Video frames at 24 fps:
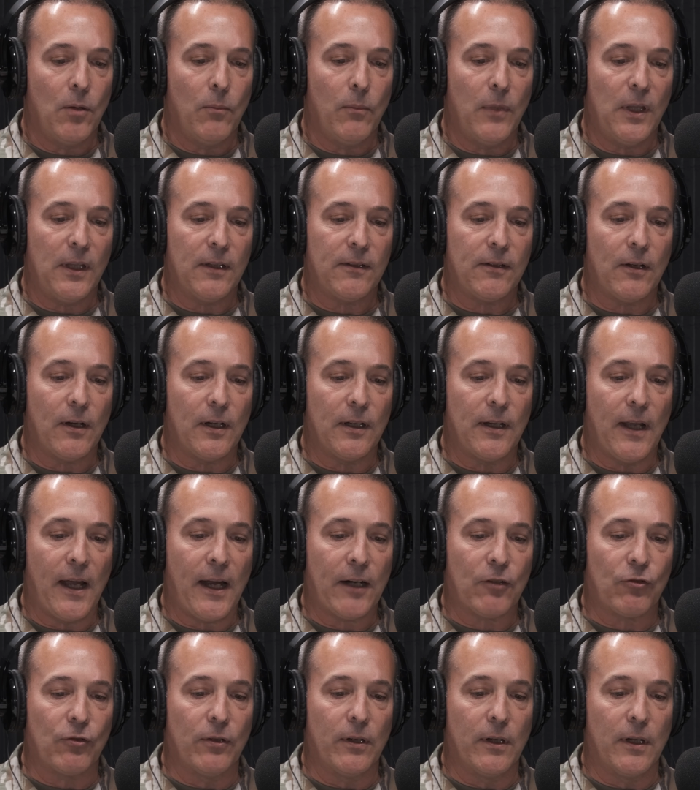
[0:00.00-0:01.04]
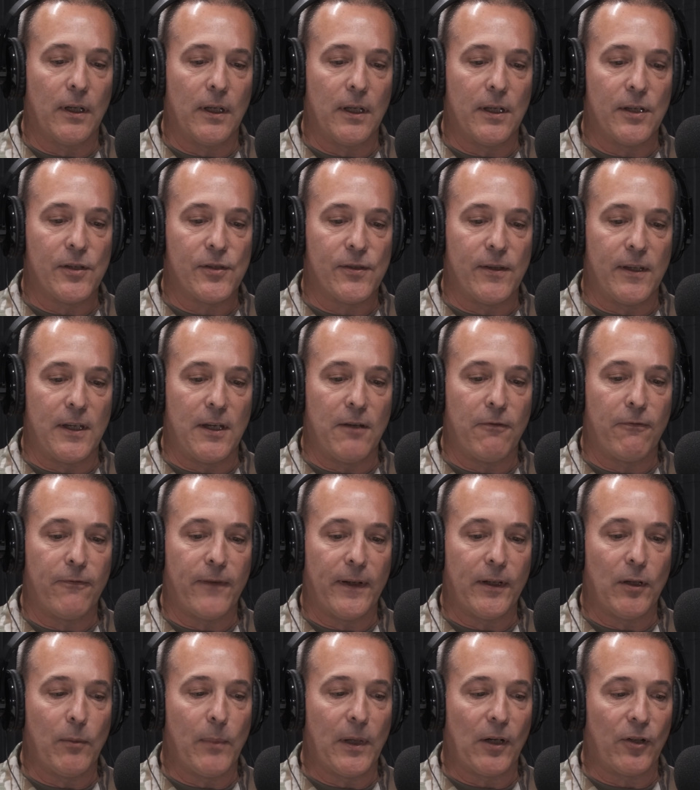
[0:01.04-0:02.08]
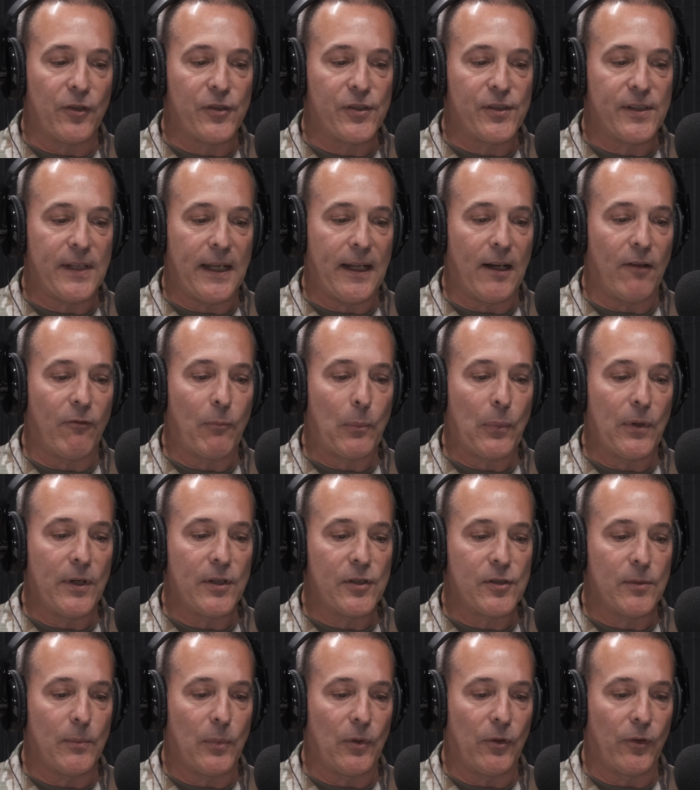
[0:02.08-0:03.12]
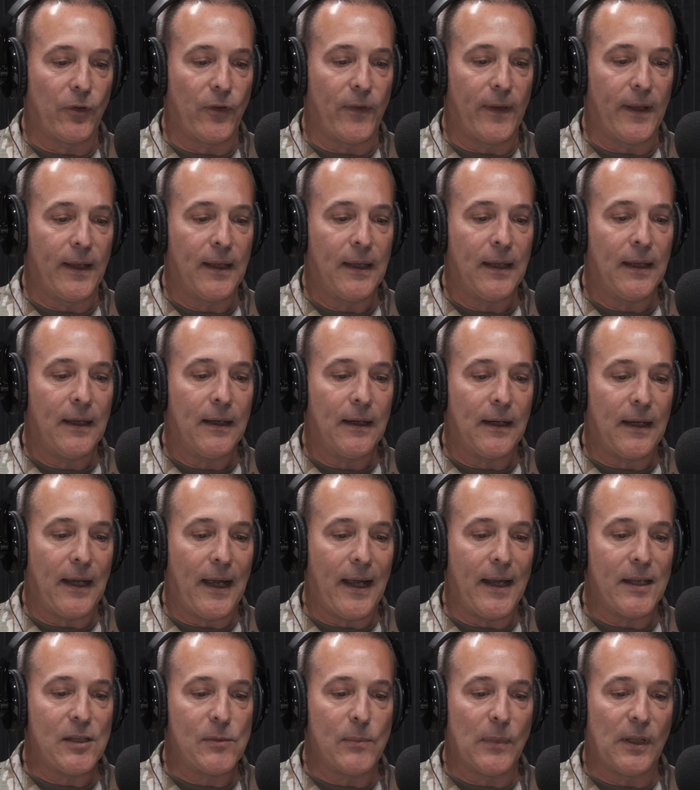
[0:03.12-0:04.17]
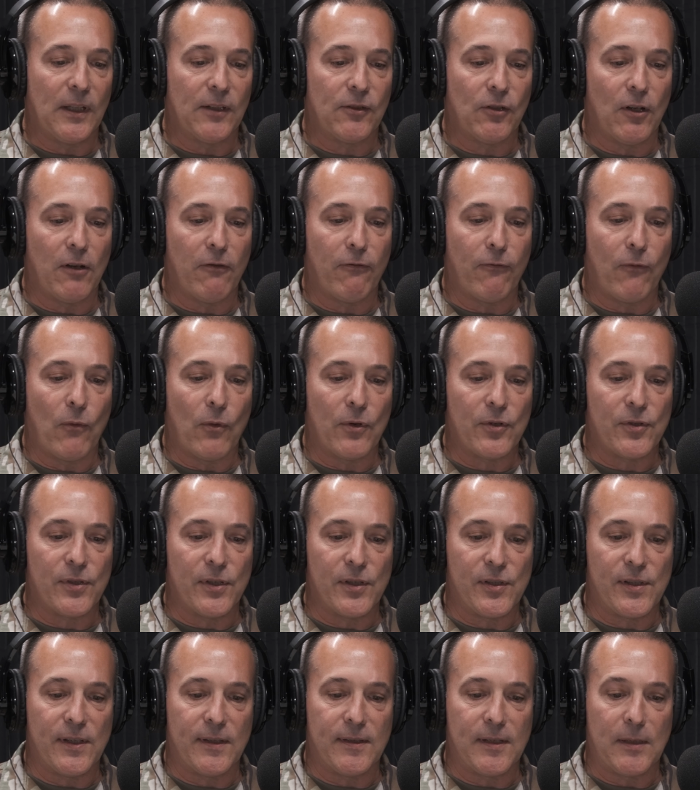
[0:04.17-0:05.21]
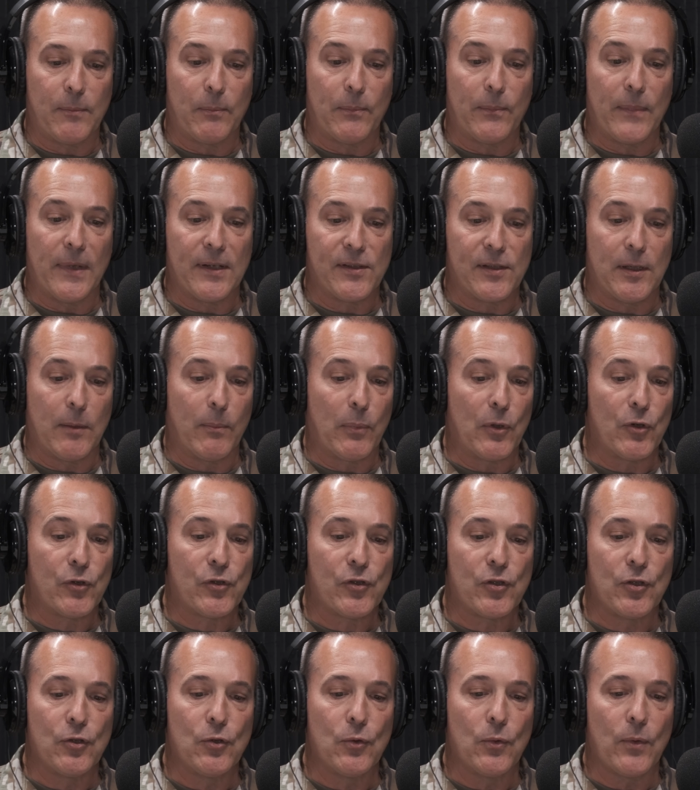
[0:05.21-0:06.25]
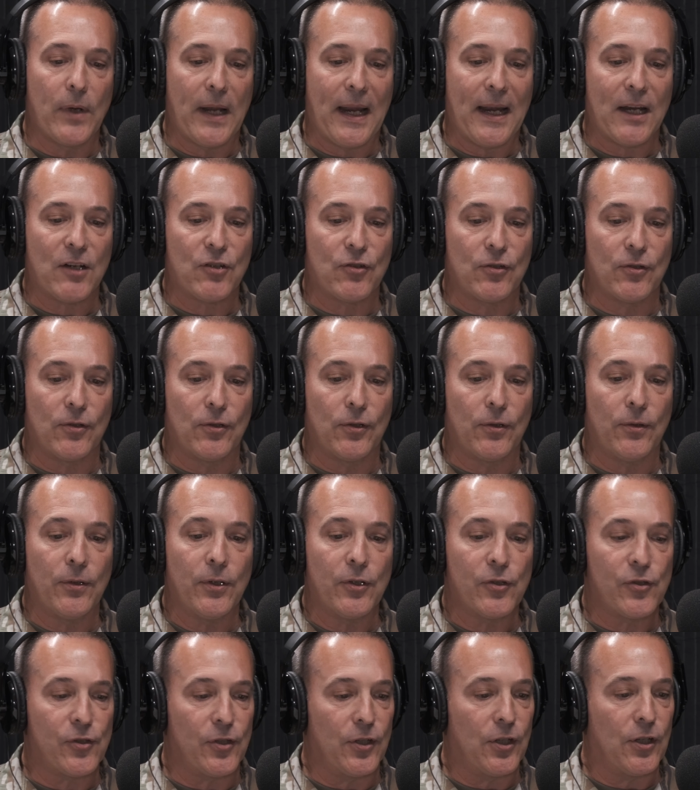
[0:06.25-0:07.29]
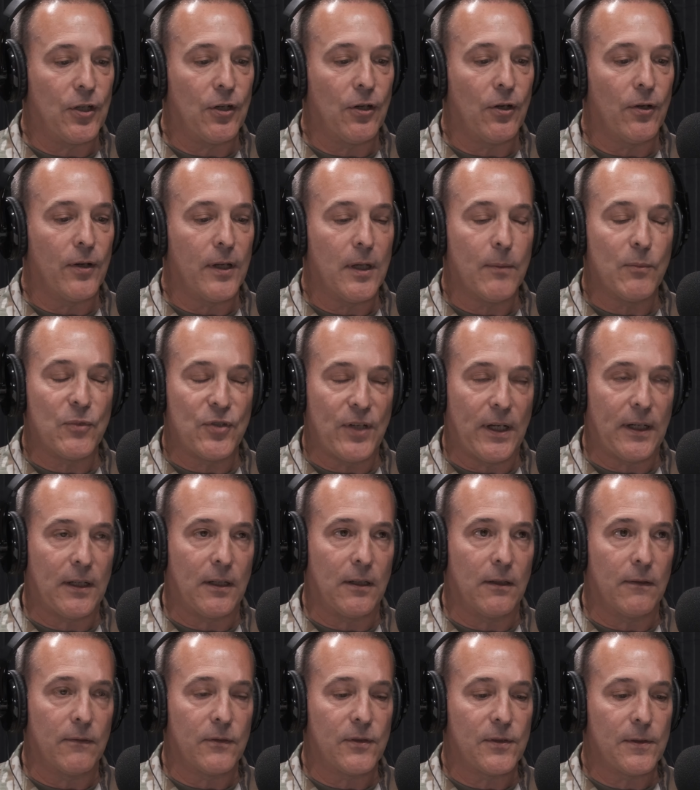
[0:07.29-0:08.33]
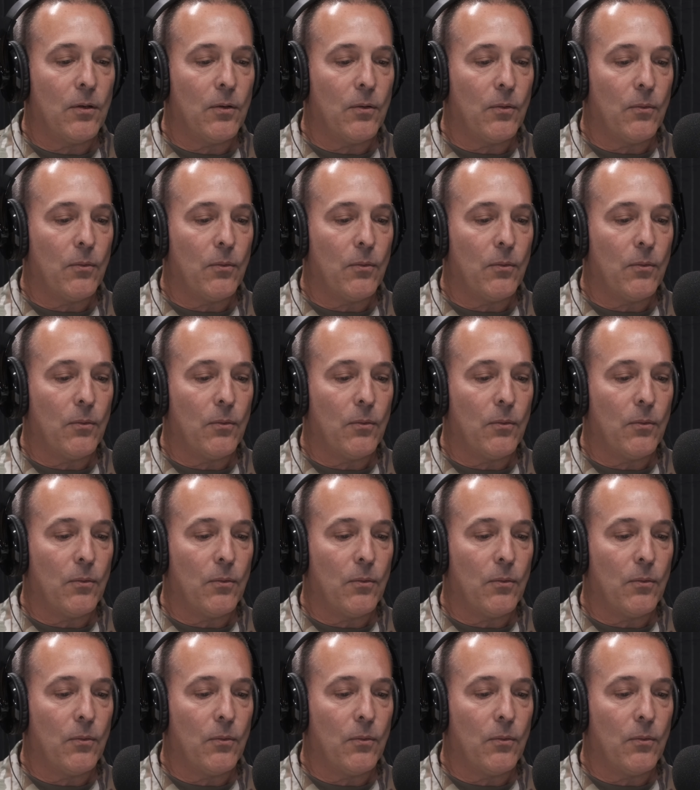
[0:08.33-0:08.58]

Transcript: Military doctrine is the fundamental set of principles that guides military forces as they pursue national security objectives.